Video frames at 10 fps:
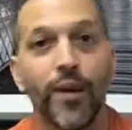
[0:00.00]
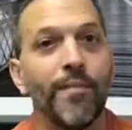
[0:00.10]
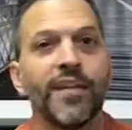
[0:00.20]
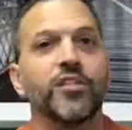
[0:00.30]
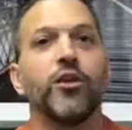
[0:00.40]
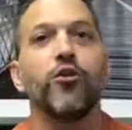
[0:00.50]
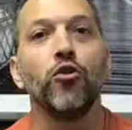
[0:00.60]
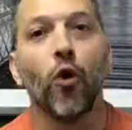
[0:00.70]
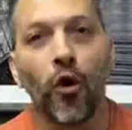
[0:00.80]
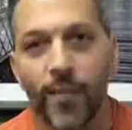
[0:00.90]
It makes an
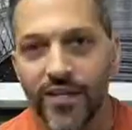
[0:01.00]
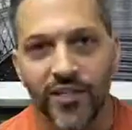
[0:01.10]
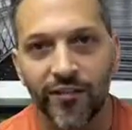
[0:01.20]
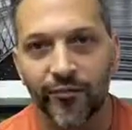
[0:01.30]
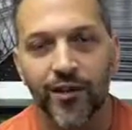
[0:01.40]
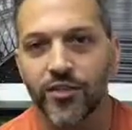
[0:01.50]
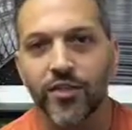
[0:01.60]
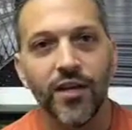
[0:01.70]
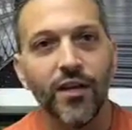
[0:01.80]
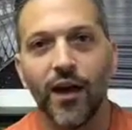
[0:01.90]
enormous difference.